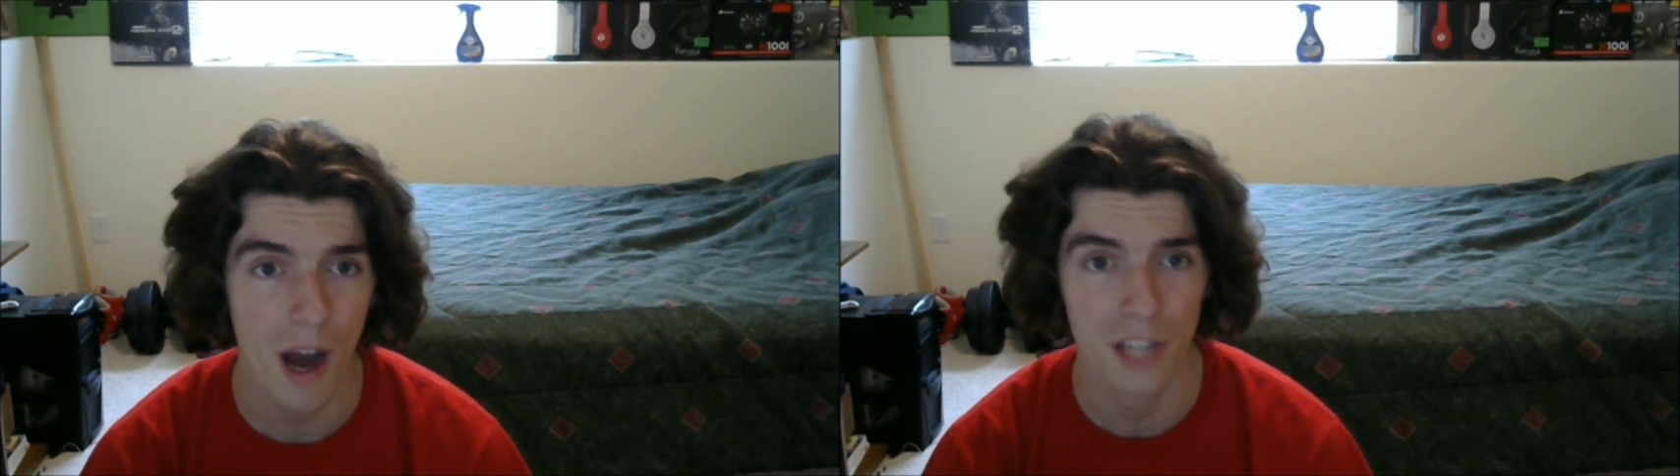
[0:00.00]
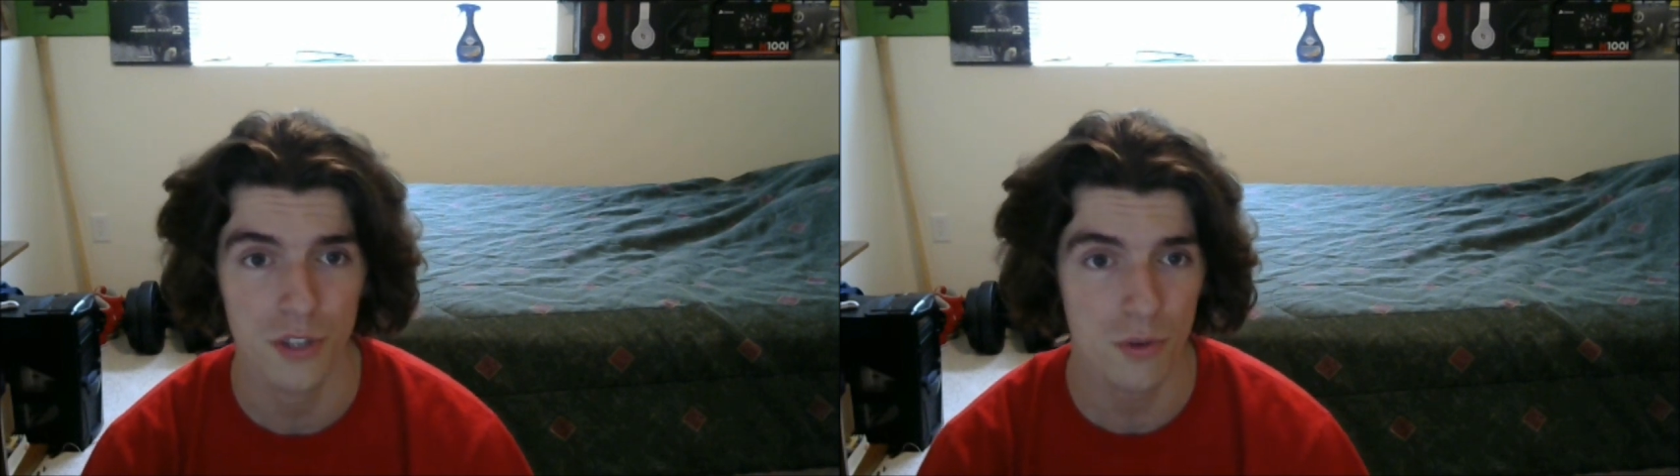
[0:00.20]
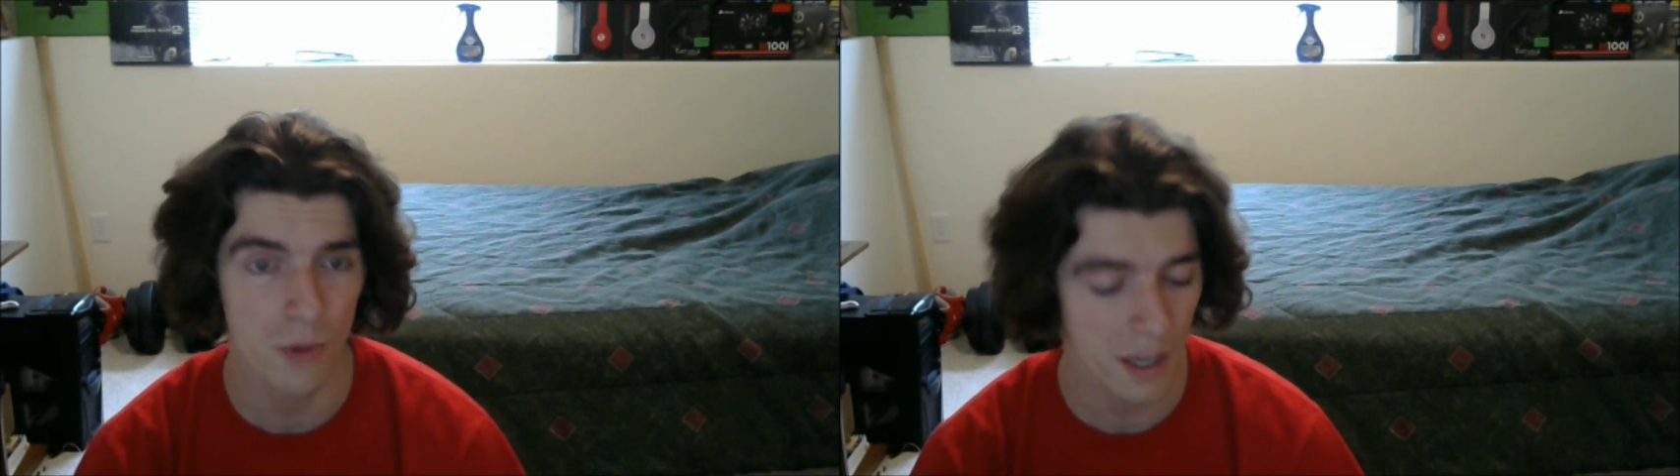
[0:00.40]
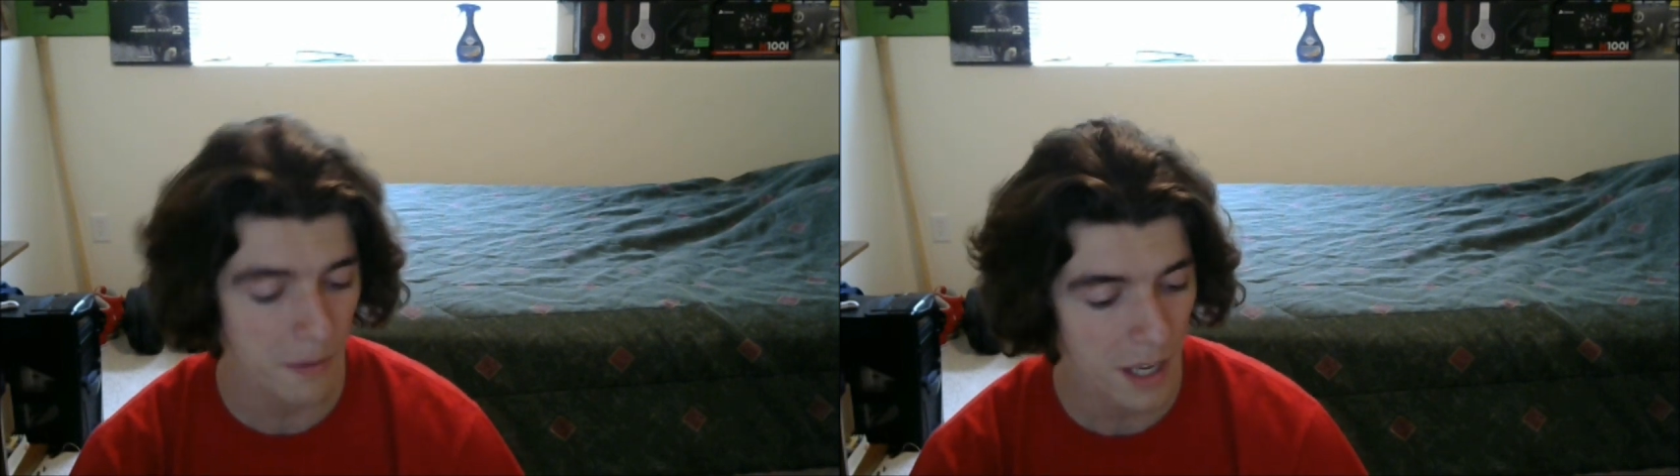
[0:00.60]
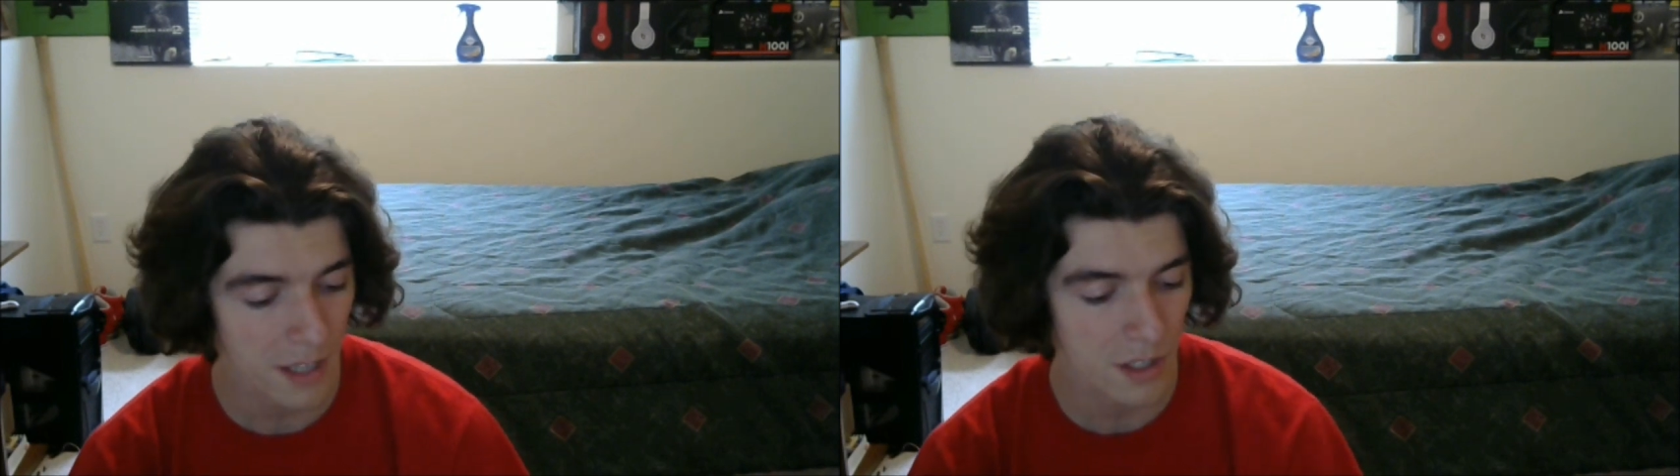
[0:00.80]
I do
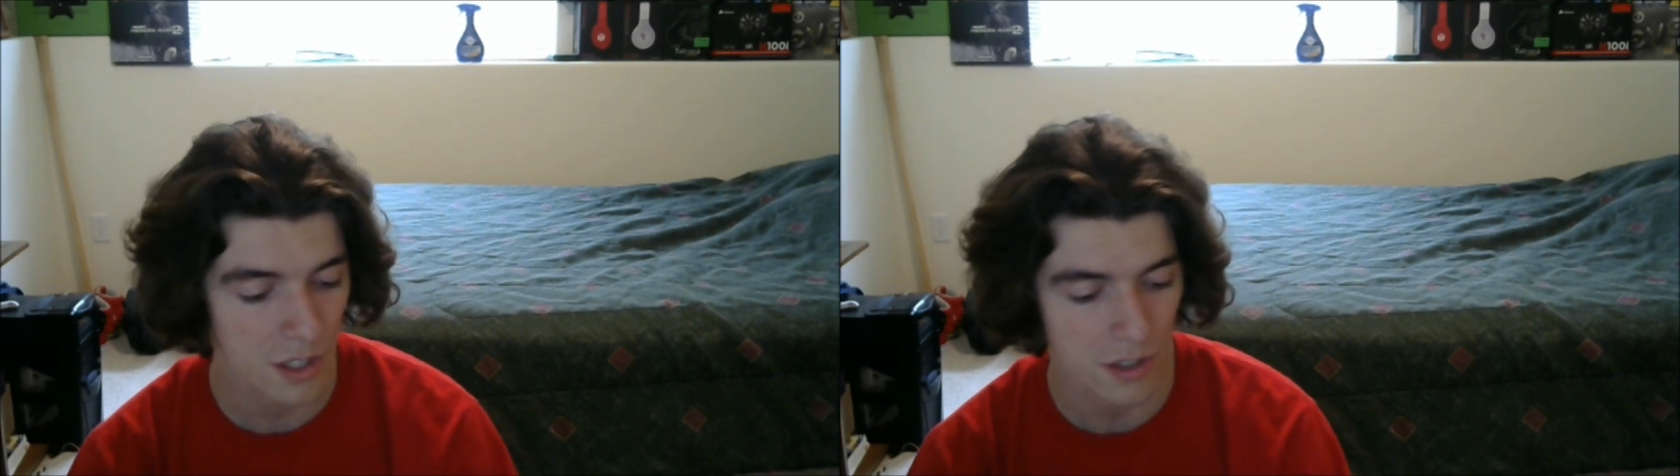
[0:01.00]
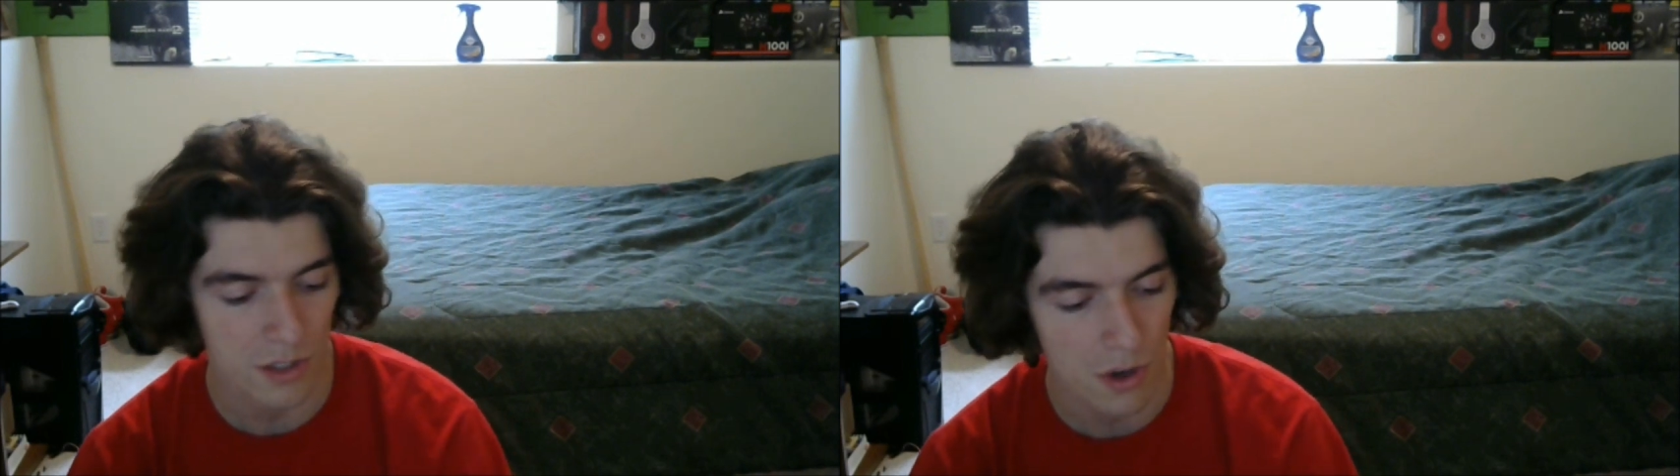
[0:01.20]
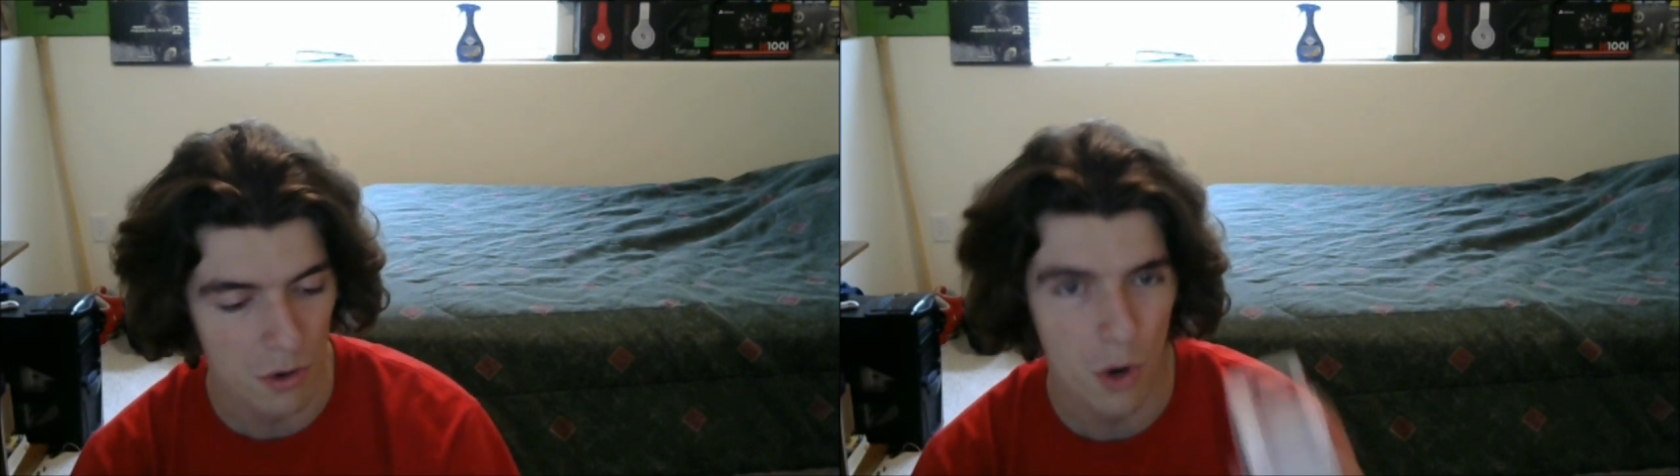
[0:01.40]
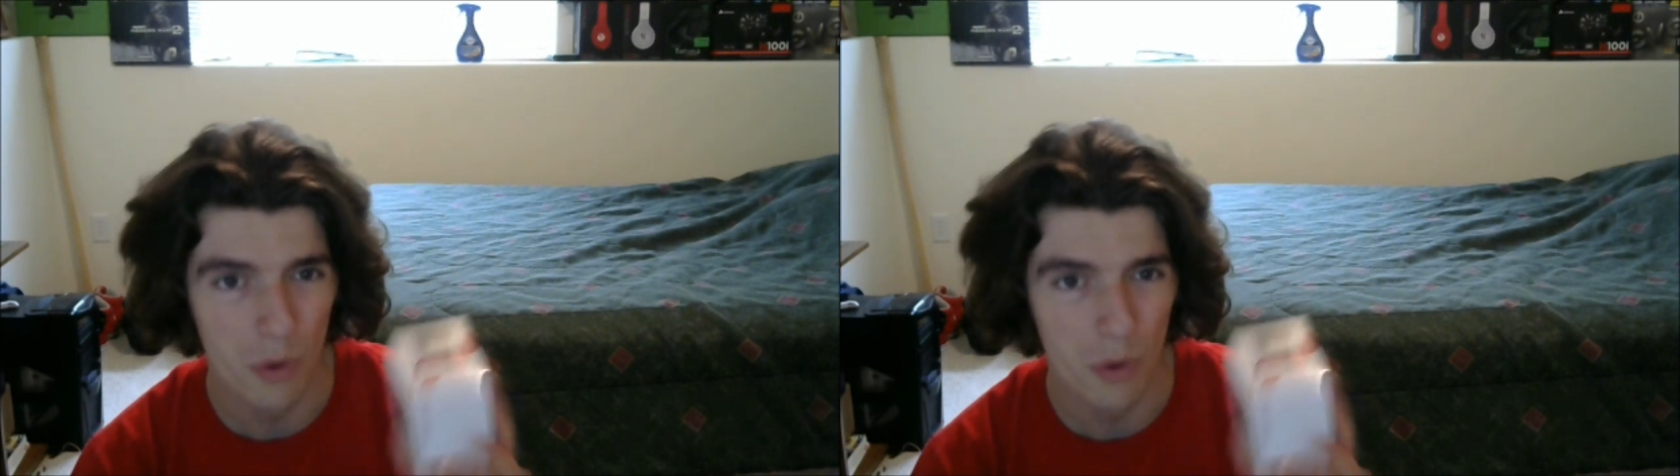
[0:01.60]
recommend, go